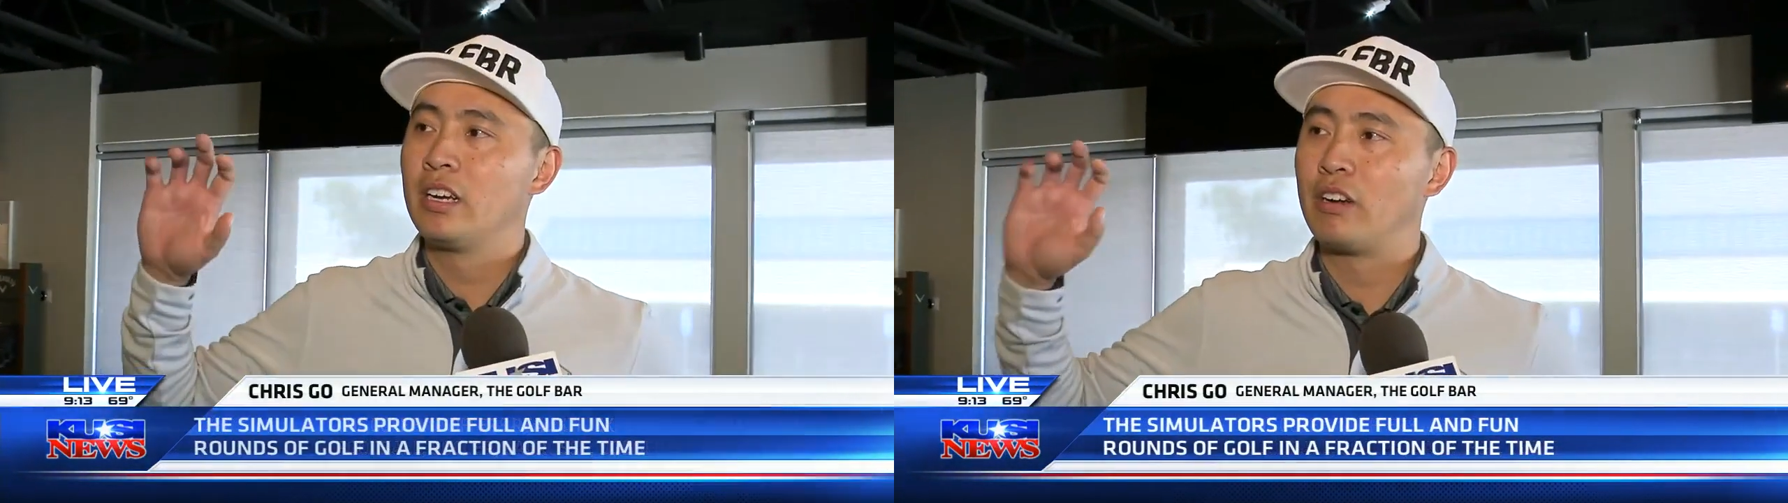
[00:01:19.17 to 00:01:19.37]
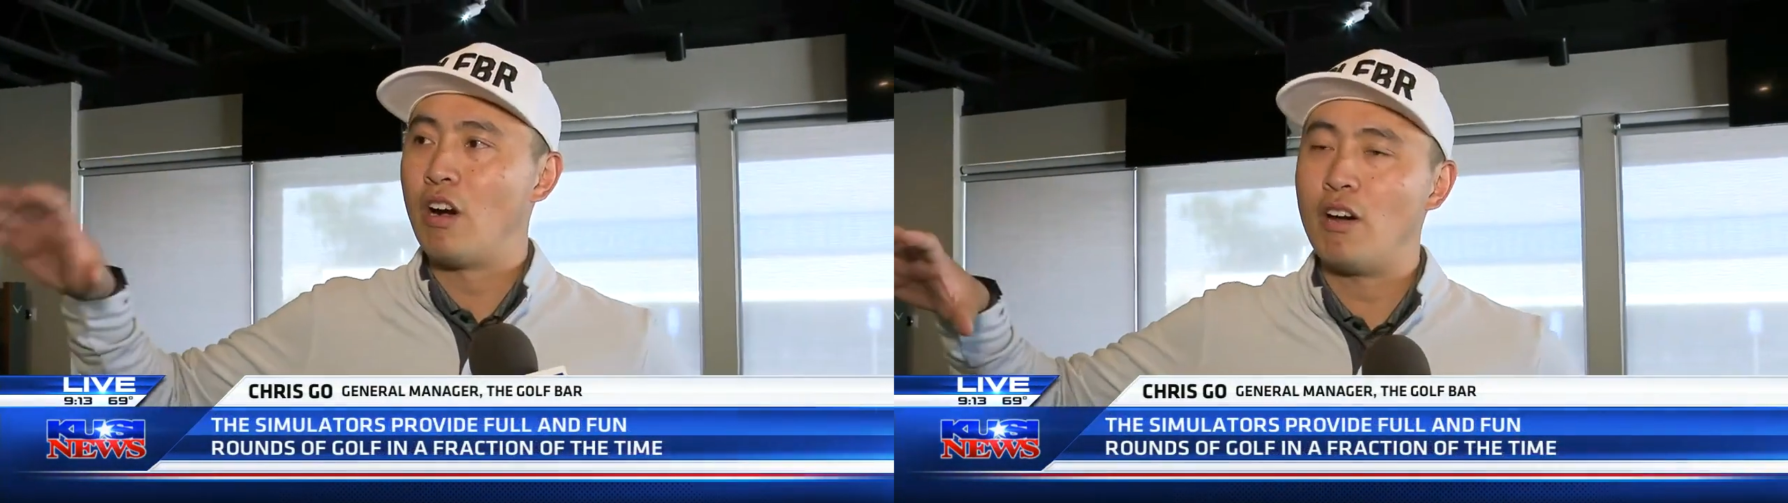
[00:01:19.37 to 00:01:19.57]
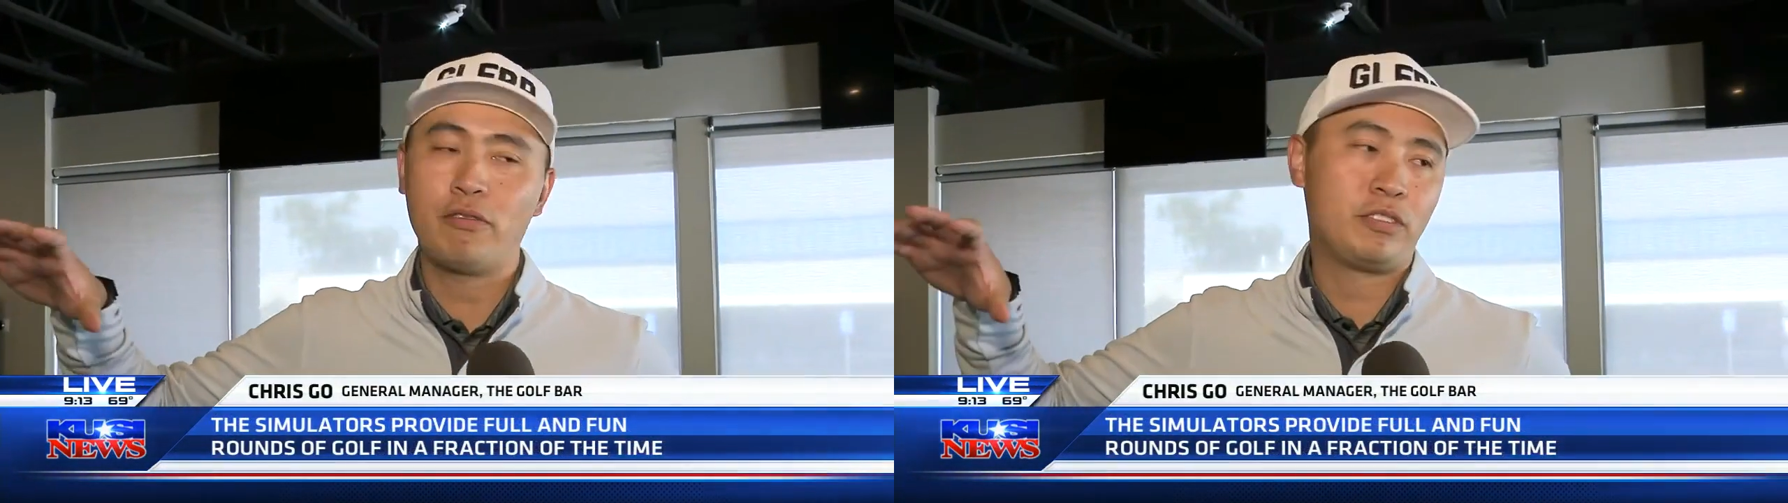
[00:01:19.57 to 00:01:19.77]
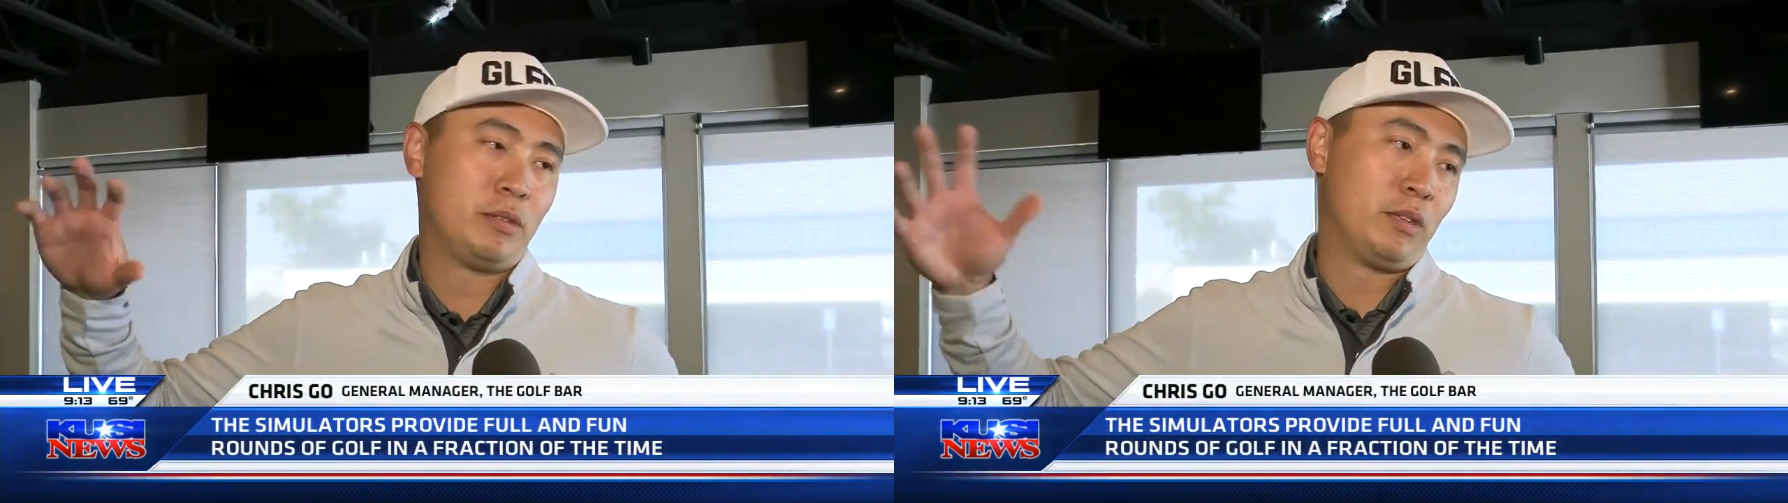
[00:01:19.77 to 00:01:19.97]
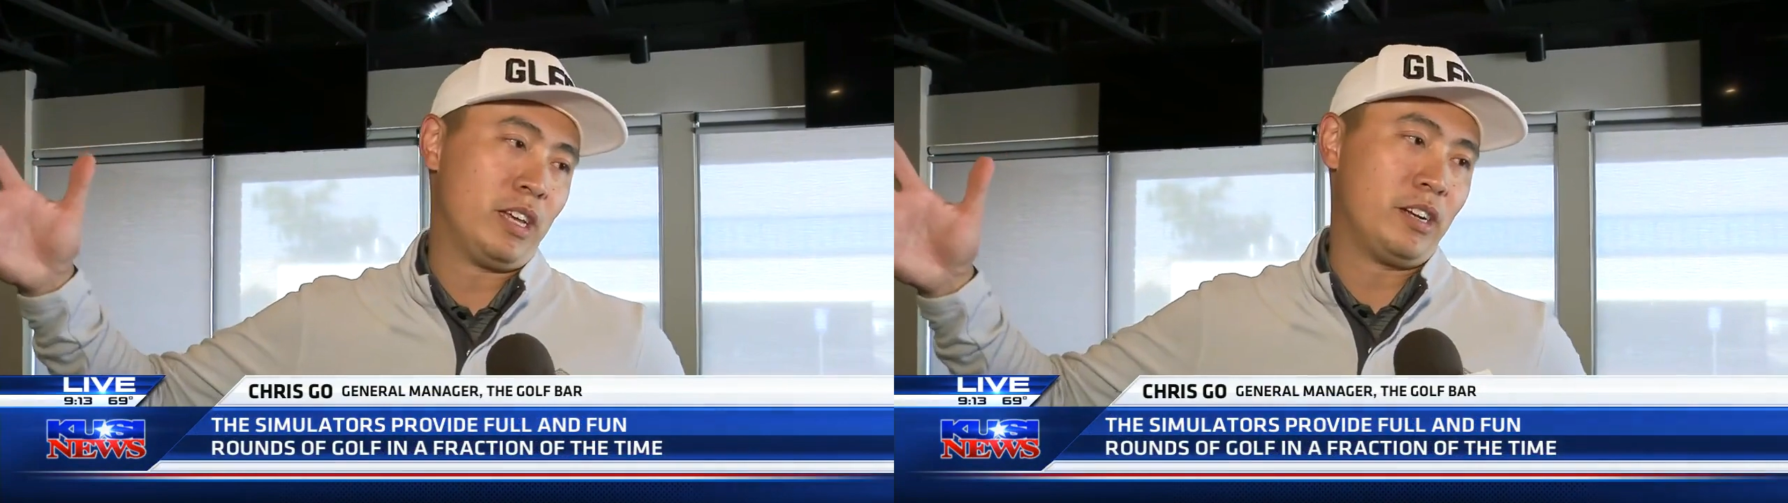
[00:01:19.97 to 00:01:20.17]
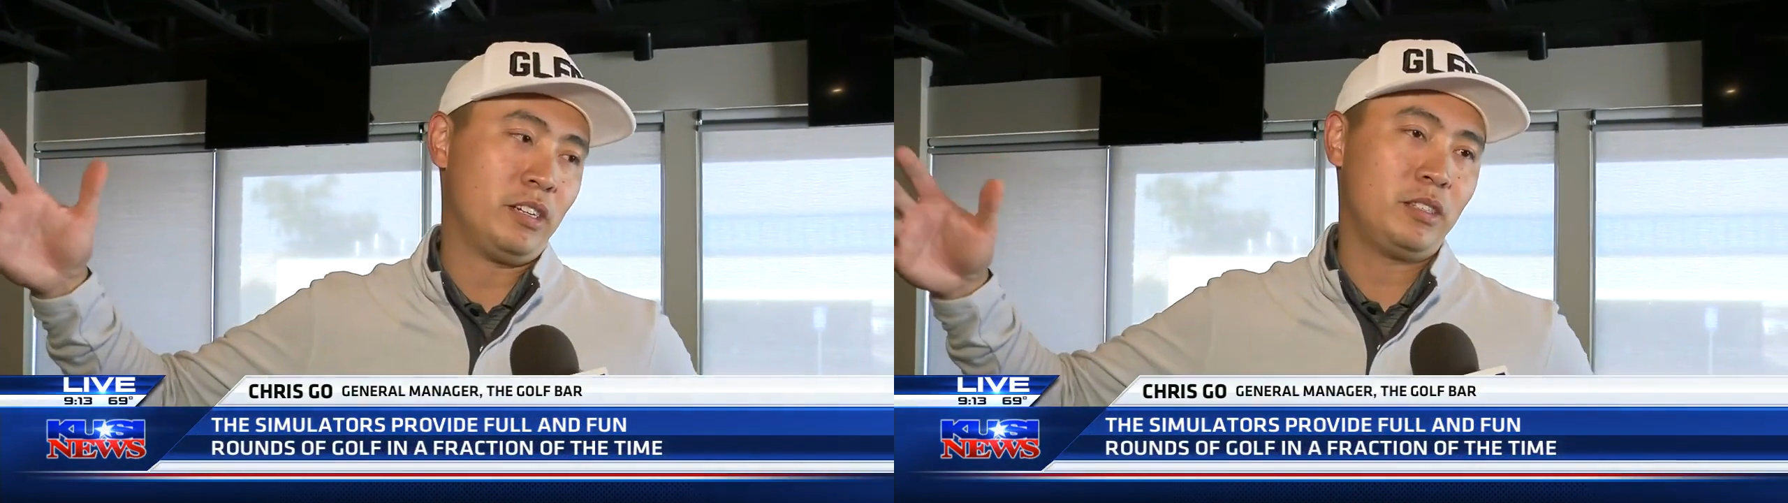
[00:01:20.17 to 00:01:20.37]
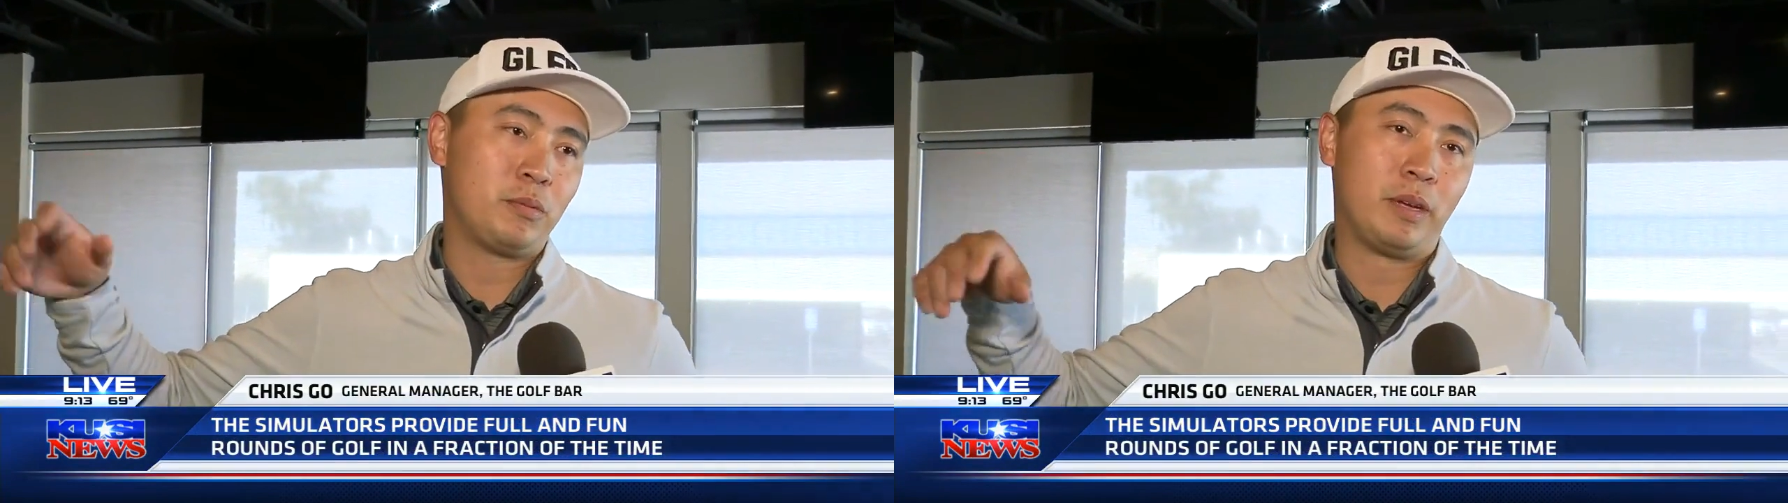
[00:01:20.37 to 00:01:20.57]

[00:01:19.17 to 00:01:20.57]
golf simulators,